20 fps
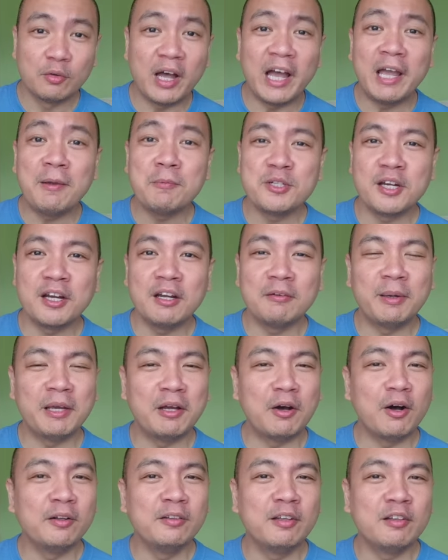So I'm sharing
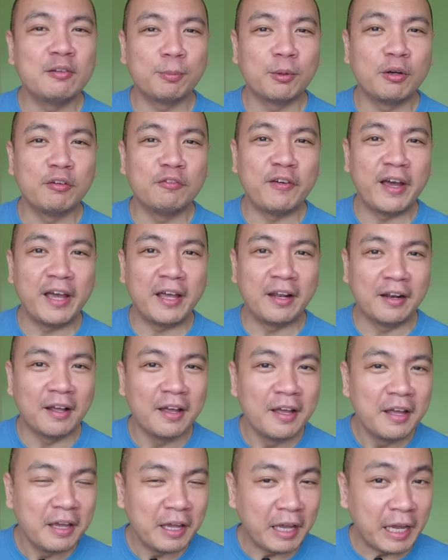my audience
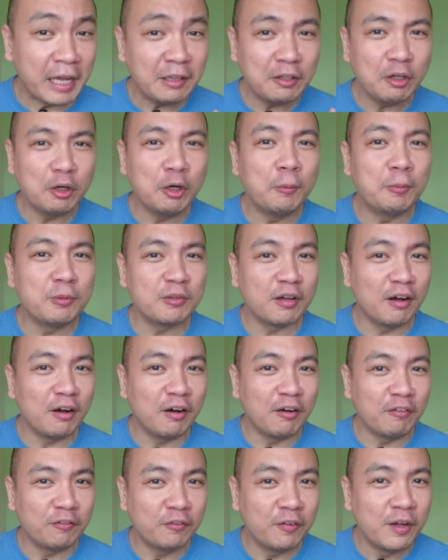profile in the hopes
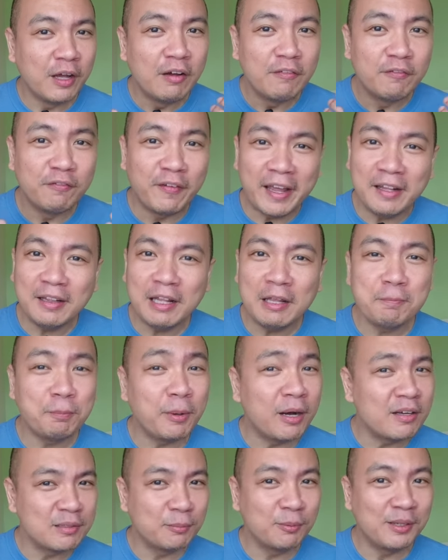of finding
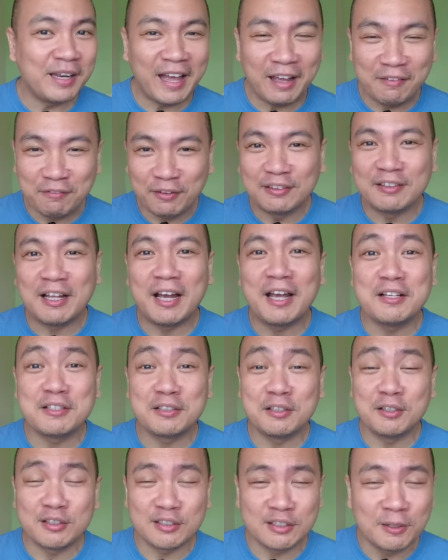possible
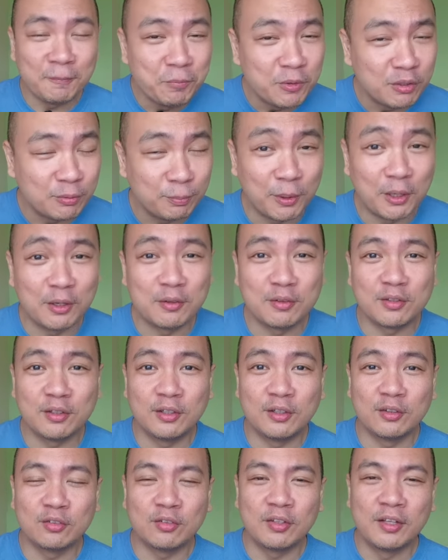advertisers,
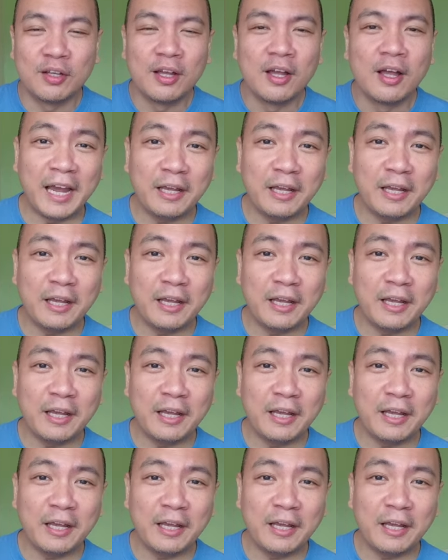sponsors.